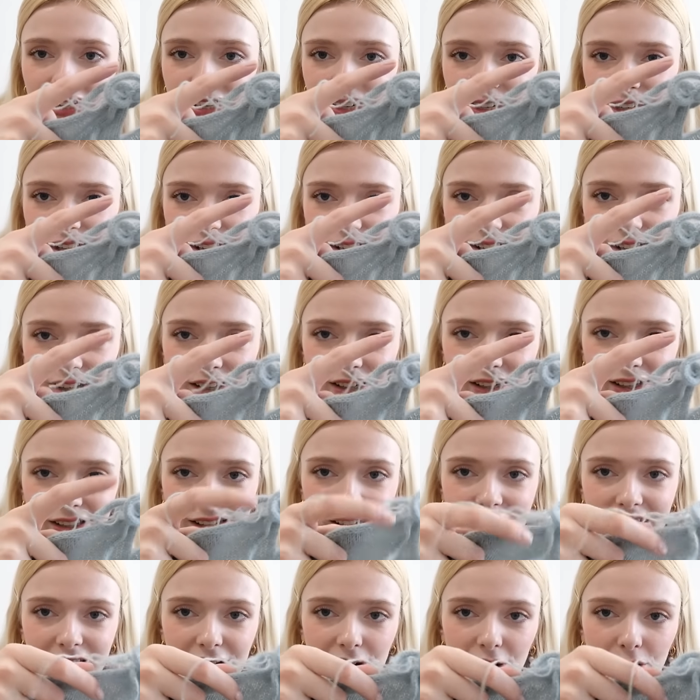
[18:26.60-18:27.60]
here, a
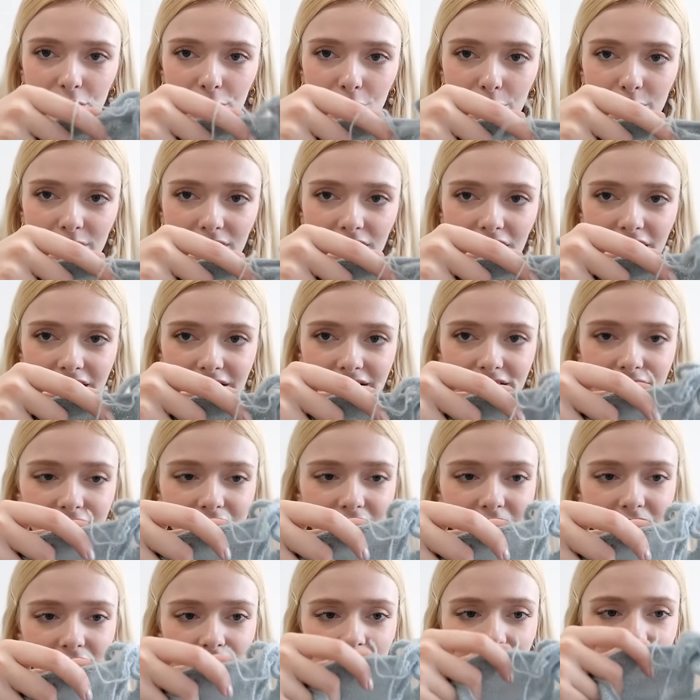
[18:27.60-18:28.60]
keyhole with like
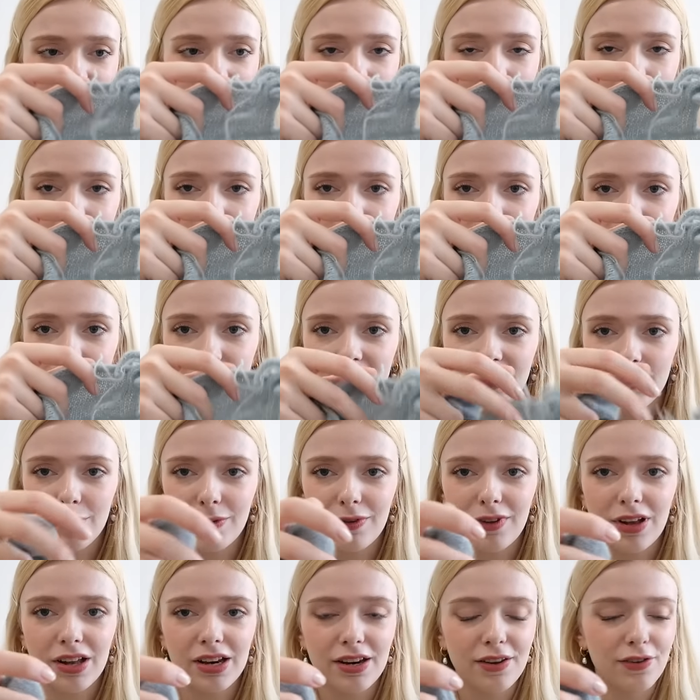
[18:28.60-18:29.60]
um, some
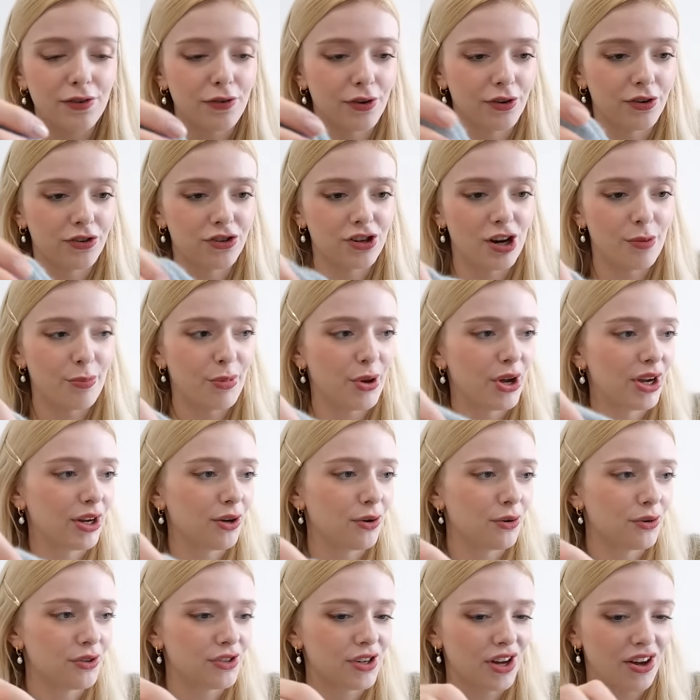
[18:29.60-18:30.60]
slightly scrunched up I-cord